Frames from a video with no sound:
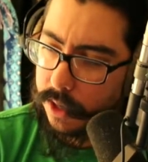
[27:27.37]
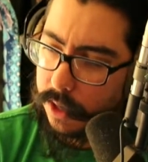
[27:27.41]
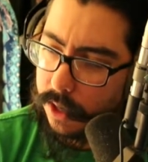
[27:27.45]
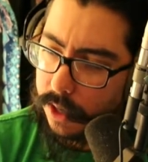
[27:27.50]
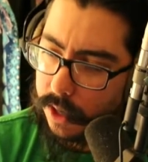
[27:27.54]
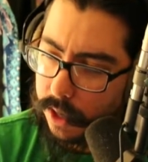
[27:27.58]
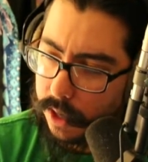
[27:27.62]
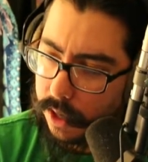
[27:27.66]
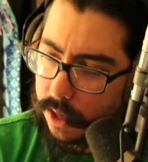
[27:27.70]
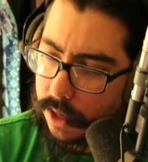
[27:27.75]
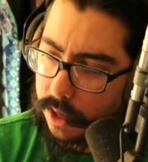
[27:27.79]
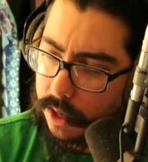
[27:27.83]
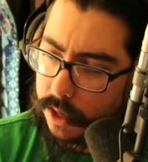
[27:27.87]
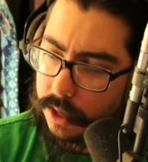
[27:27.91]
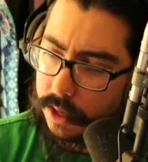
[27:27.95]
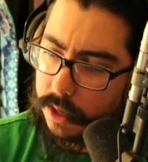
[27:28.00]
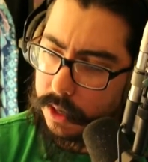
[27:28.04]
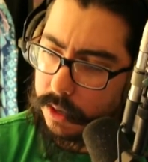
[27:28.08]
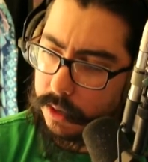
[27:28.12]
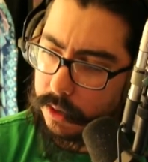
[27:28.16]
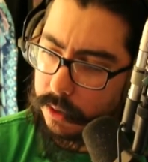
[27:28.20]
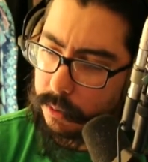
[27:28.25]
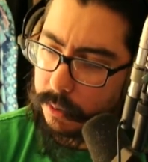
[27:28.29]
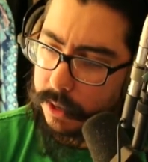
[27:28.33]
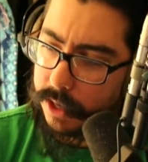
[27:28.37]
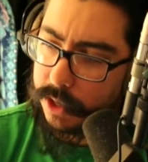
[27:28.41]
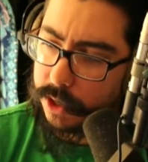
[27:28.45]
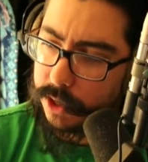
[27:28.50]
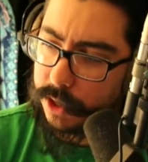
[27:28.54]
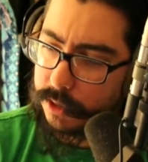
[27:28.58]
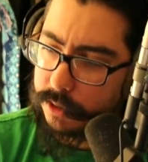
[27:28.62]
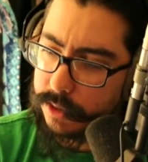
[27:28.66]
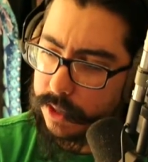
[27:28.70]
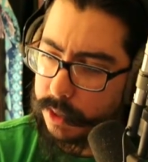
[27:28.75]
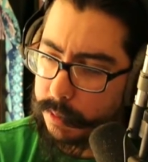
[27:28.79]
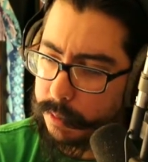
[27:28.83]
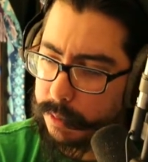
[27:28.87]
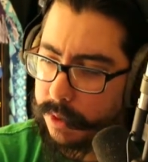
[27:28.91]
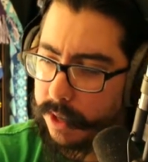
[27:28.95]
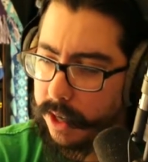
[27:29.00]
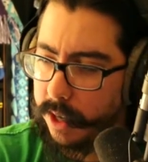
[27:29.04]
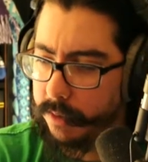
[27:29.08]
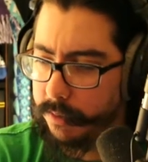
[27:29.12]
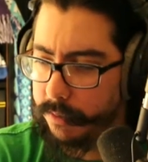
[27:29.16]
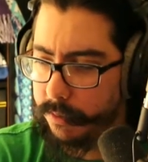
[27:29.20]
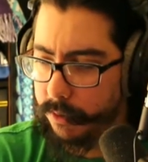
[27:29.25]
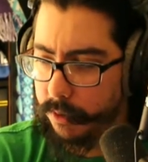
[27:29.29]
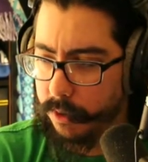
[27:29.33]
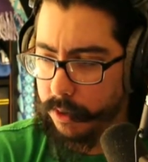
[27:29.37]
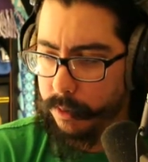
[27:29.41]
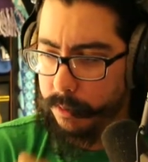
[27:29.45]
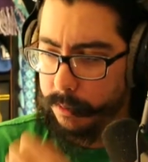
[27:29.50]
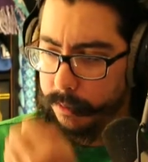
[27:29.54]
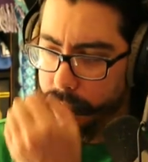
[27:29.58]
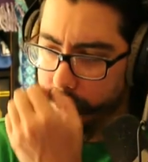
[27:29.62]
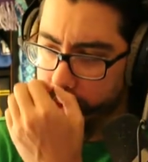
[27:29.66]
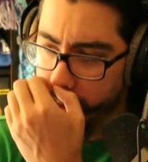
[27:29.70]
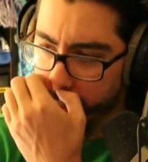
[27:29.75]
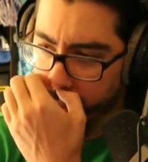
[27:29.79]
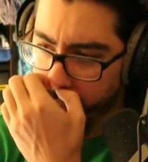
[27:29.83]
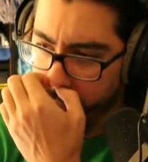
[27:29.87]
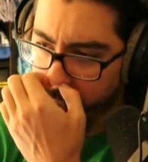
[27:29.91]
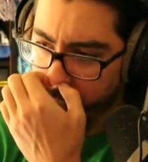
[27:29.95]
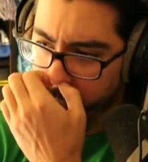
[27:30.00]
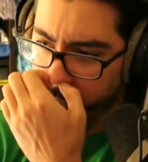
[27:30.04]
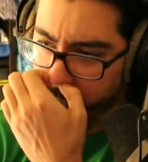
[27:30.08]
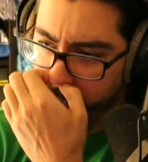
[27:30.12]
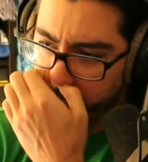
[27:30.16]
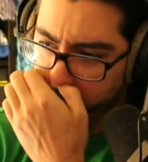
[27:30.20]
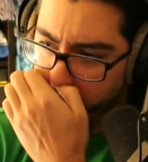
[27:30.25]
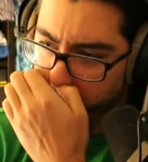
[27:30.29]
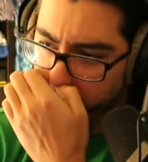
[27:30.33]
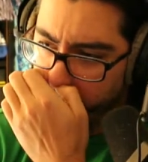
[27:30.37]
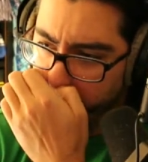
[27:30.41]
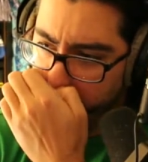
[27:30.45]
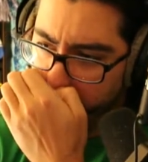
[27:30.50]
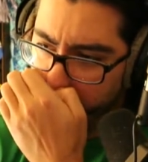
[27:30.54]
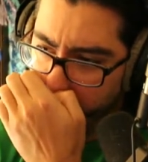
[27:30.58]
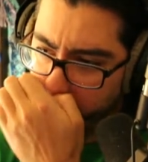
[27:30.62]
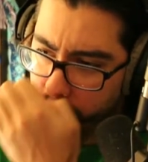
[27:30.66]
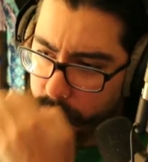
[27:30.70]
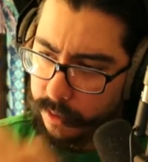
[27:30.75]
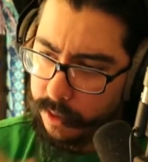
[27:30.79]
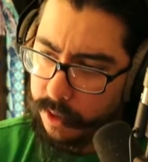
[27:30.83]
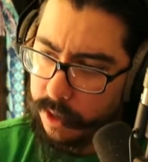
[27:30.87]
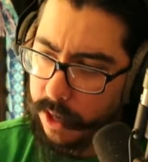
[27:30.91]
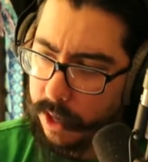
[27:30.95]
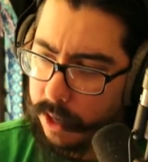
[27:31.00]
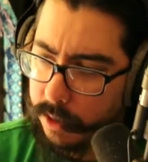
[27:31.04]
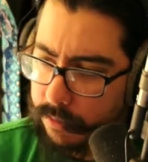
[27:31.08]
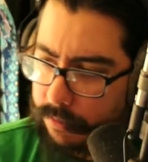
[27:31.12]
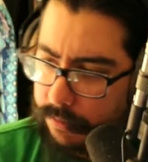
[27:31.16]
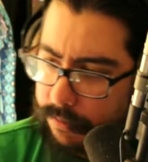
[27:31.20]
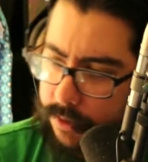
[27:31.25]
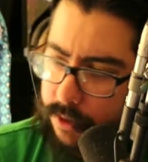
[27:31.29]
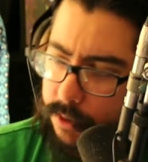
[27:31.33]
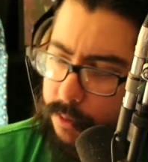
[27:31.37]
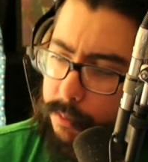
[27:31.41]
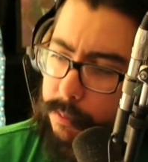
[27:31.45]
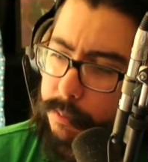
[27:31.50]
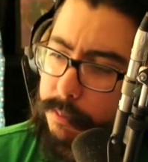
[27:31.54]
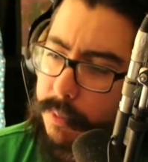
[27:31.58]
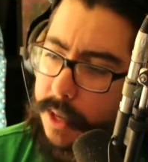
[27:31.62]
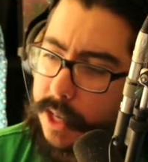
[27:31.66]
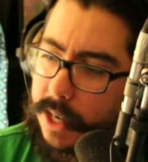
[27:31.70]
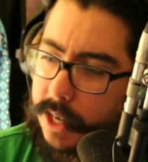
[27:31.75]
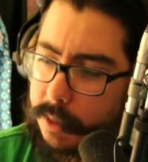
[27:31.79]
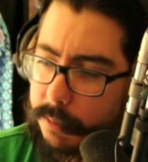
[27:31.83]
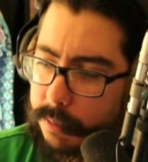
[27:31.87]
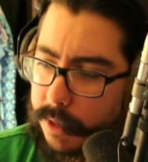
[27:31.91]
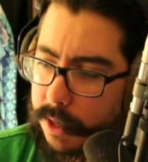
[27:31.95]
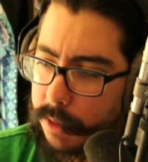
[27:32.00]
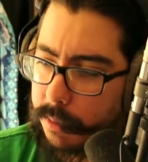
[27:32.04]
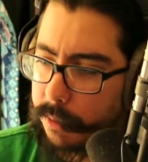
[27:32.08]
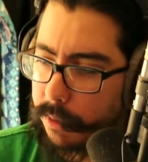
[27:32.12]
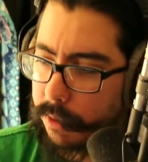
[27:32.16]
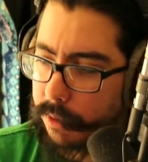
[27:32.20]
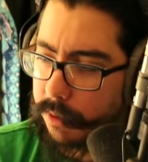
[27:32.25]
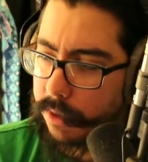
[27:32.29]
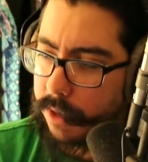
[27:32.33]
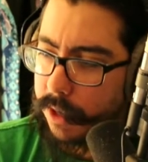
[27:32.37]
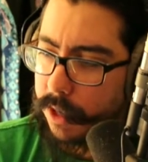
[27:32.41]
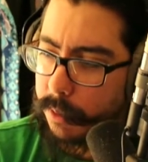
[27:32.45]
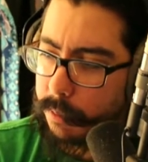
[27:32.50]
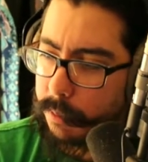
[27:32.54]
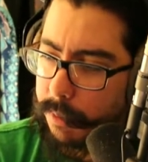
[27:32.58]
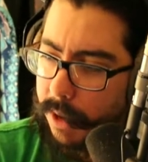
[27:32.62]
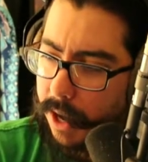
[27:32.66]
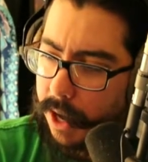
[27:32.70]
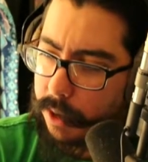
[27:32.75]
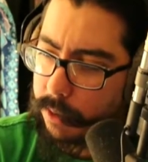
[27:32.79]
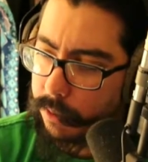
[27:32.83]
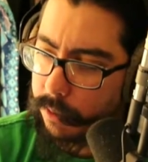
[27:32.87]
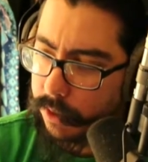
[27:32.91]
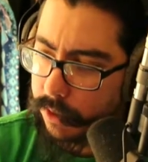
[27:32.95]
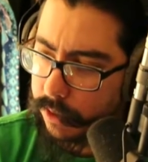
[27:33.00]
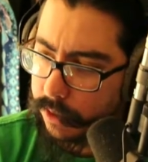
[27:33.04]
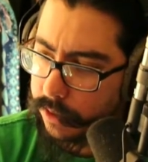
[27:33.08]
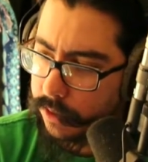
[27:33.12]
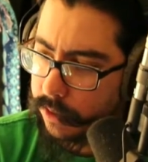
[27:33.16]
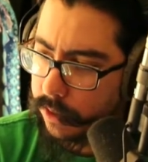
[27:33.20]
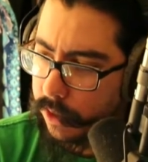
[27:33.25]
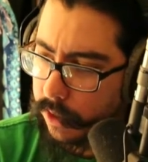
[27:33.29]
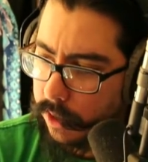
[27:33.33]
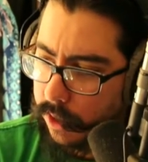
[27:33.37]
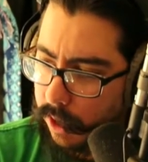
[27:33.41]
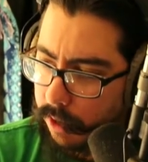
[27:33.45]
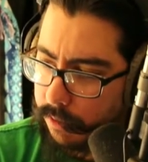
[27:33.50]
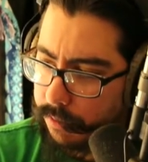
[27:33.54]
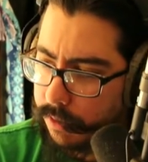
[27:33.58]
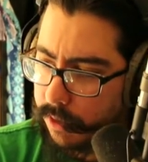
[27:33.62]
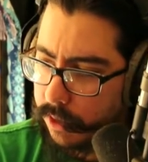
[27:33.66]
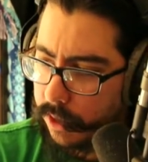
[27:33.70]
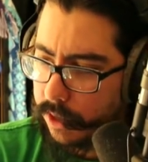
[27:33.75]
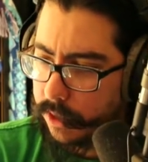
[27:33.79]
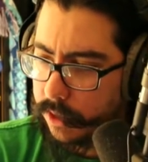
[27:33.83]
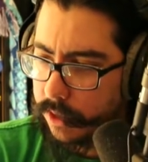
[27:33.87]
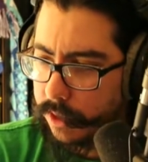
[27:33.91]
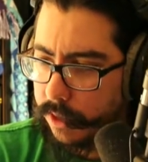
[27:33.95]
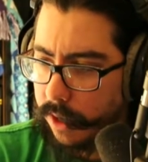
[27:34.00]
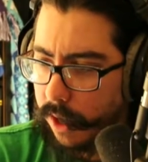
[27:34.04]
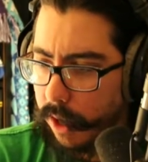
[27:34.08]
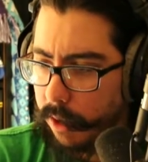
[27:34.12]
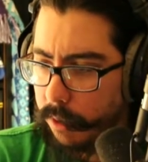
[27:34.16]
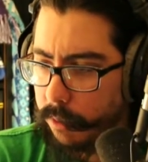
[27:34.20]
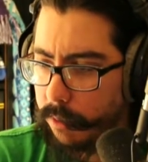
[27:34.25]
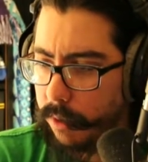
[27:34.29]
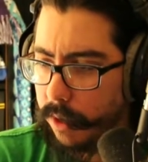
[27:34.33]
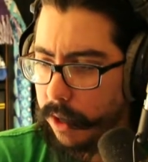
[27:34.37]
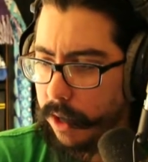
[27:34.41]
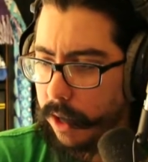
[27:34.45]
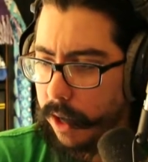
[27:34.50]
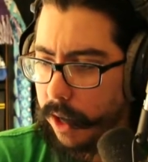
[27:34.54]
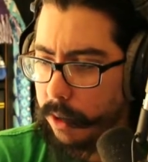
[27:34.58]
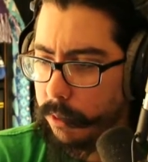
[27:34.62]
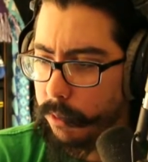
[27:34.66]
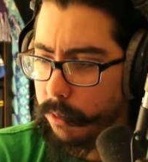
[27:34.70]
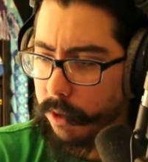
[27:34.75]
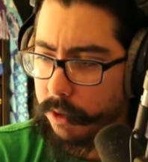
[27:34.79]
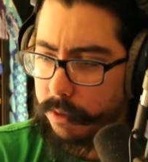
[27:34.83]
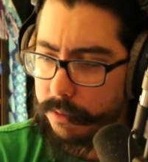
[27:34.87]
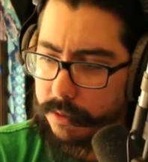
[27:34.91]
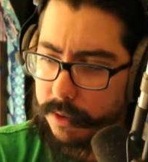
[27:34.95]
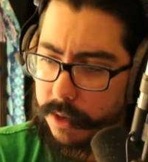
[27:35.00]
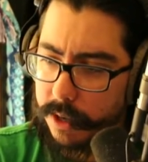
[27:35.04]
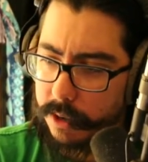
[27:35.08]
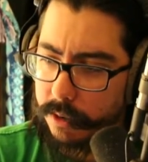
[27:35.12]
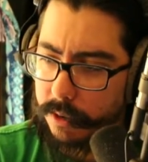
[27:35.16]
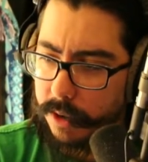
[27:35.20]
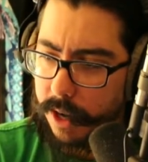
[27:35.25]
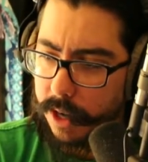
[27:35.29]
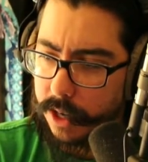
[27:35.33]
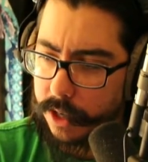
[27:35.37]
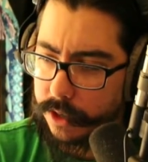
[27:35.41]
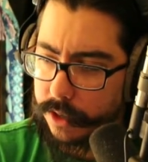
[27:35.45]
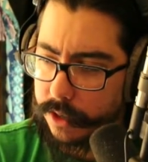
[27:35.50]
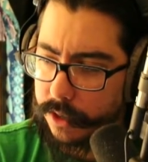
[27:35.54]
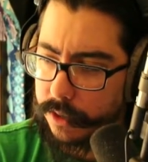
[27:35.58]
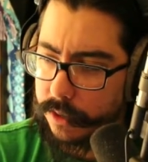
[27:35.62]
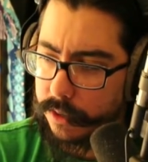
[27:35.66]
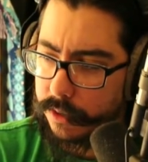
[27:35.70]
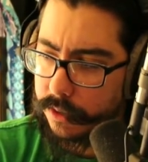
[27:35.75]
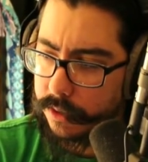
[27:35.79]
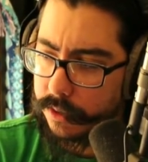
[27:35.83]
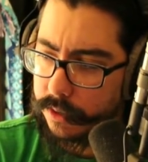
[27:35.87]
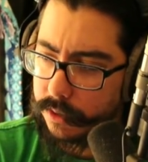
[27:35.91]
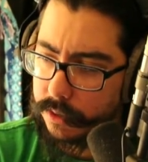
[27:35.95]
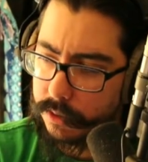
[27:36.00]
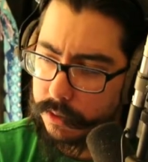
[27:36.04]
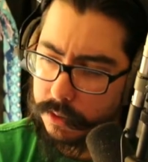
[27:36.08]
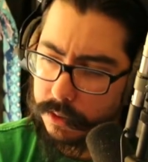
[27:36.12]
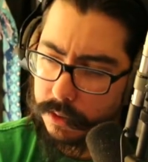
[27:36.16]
When choosing platforms, I feel many people think backwards. I feel it's not what I want for interactions.